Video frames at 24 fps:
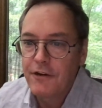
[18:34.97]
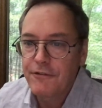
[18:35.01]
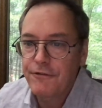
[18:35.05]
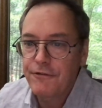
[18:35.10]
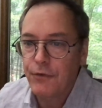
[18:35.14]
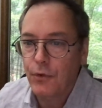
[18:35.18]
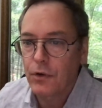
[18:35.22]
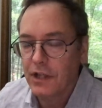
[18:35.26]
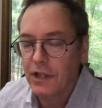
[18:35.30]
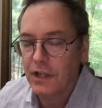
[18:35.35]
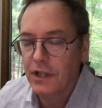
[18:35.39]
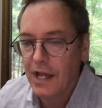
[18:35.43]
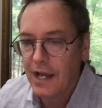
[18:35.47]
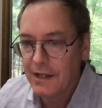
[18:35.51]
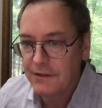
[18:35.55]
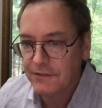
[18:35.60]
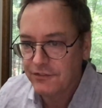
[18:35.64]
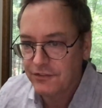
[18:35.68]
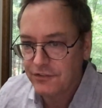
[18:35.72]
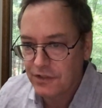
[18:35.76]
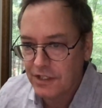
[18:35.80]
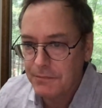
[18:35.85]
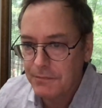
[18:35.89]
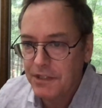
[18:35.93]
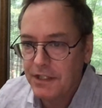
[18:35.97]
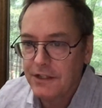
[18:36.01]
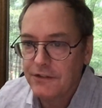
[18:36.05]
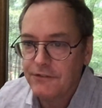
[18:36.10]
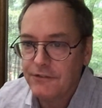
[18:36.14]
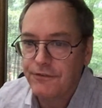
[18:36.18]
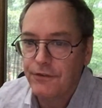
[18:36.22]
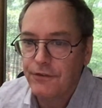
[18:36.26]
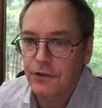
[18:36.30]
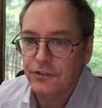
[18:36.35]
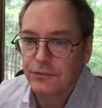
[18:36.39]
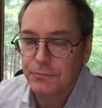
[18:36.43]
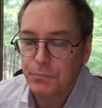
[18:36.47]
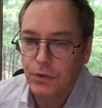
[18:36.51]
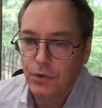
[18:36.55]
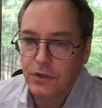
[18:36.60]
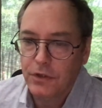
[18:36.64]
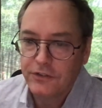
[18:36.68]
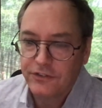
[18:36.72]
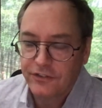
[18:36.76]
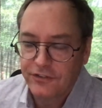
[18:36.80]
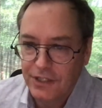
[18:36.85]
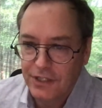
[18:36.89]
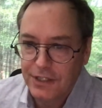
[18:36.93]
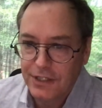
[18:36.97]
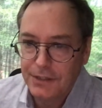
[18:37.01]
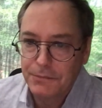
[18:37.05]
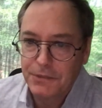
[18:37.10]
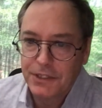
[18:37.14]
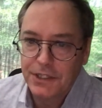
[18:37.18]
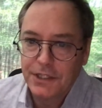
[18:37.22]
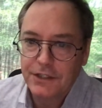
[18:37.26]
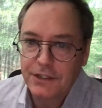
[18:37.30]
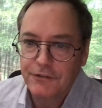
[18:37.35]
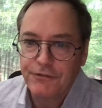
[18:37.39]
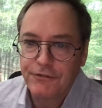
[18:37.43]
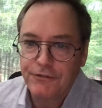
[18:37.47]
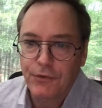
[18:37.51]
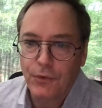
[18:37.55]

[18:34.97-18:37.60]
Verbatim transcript: for live streaming, for sports streaming,